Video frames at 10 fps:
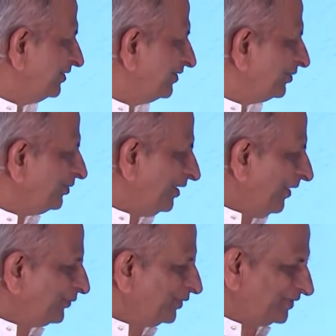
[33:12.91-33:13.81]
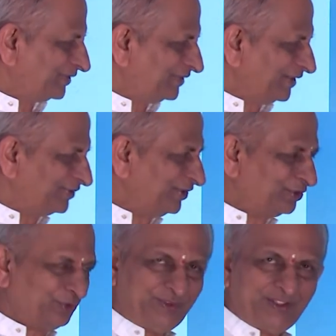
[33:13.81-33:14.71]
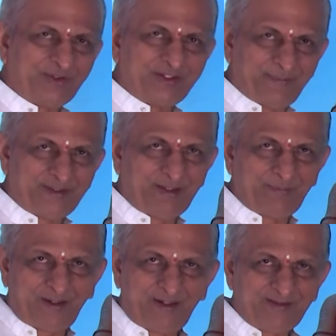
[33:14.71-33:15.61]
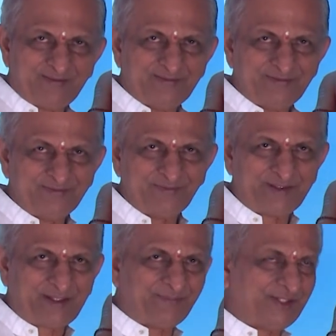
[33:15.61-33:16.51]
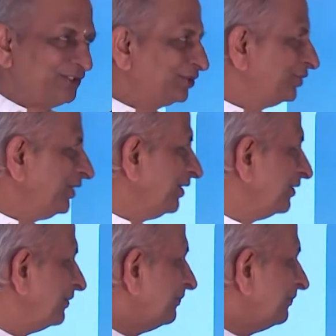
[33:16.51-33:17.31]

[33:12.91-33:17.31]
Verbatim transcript: So, of course, nothing to do with our chemical bond, but I am just showing.